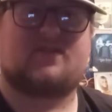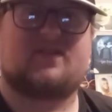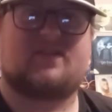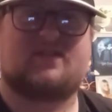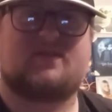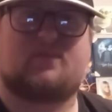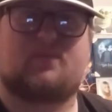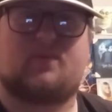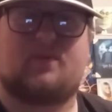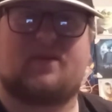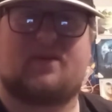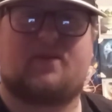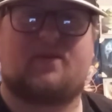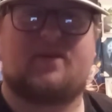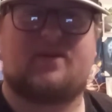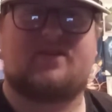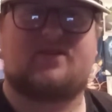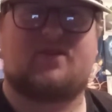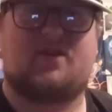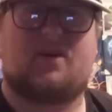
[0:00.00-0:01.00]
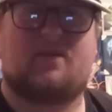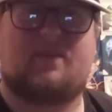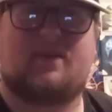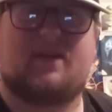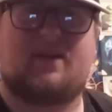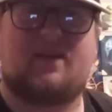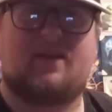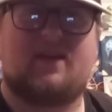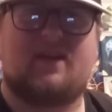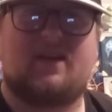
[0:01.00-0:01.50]
She does a really great
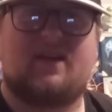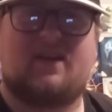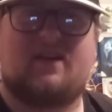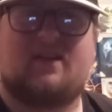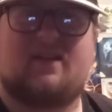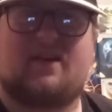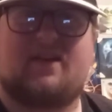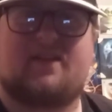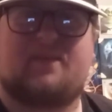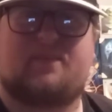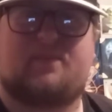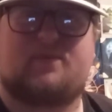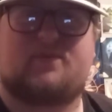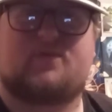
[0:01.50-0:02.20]
job, and like the